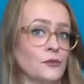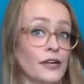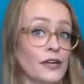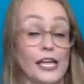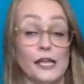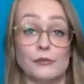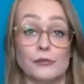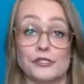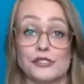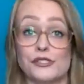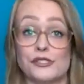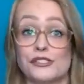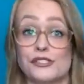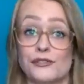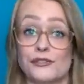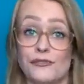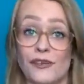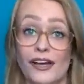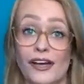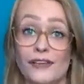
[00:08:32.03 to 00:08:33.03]
were able to
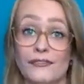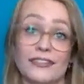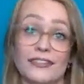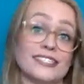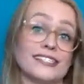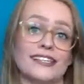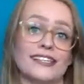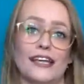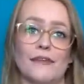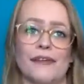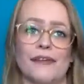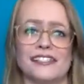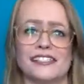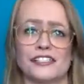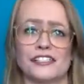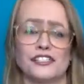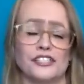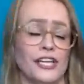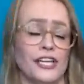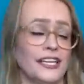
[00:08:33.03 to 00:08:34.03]
survive this
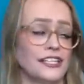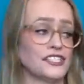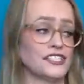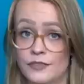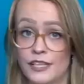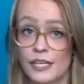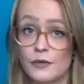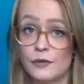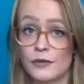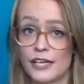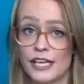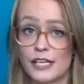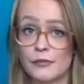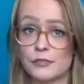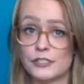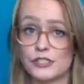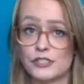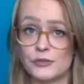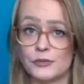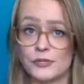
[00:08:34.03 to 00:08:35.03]
climatic change. They were
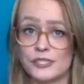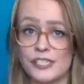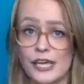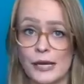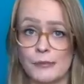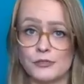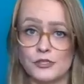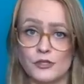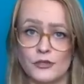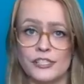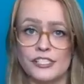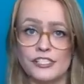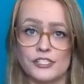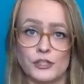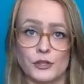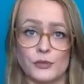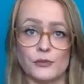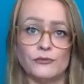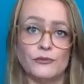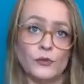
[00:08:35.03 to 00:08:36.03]
able to adapt to these
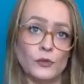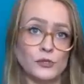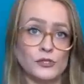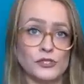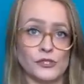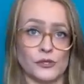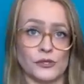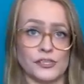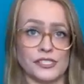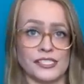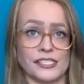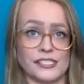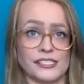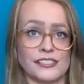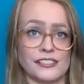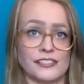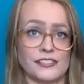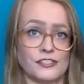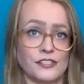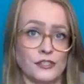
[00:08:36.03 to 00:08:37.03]
new food
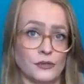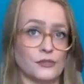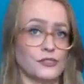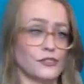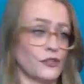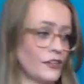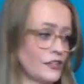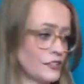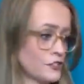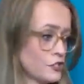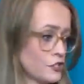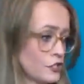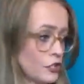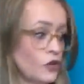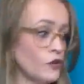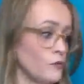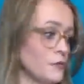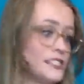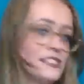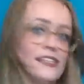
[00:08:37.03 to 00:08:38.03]
sources due to their
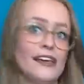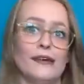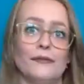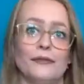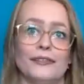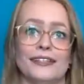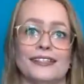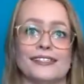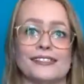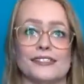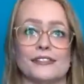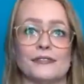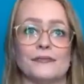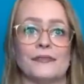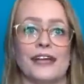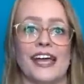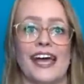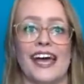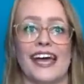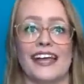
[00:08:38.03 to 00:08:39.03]
slow
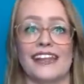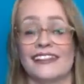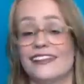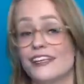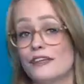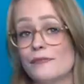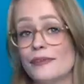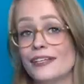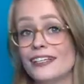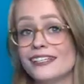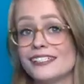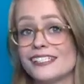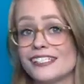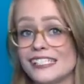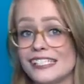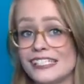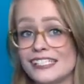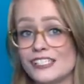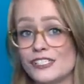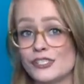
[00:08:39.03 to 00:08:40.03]
metabolism and the
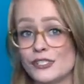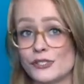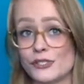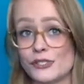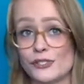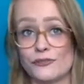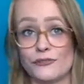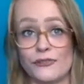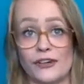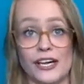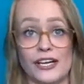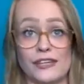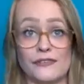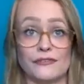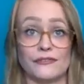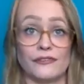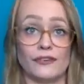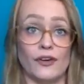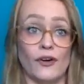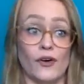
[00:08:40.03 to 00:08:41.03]
ability to survive
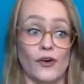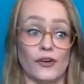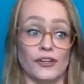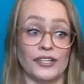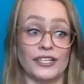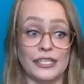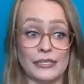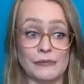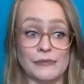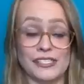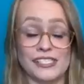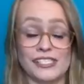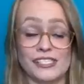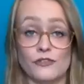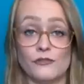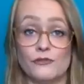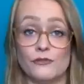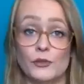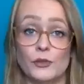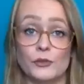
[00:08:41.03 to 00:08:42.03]
on
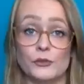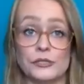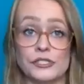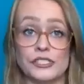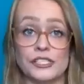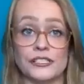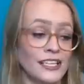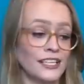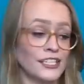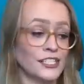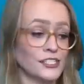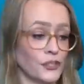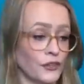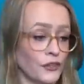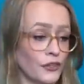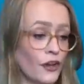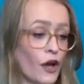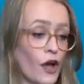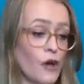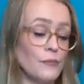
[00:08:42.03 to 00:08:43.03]
limited food. So
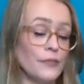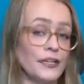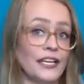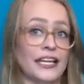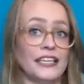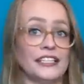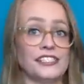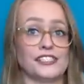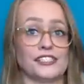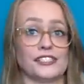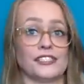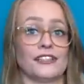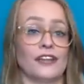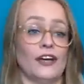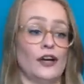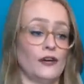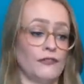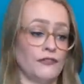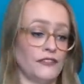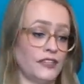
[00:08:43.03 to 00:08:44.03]
the combination
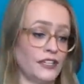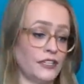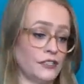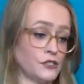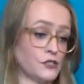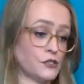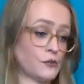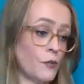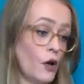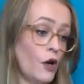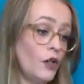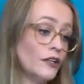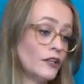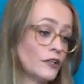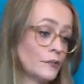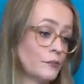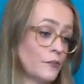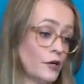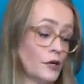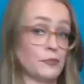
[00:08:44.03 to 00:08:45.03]
of their
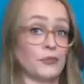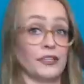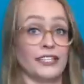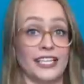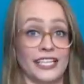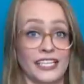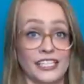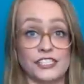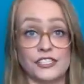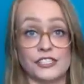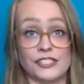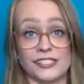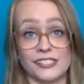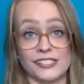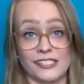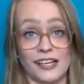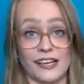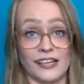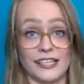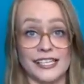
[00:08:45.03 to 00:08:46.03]
smaller population
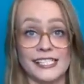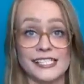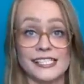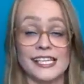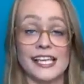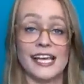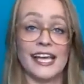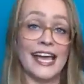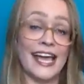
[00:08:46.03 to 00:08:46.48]
size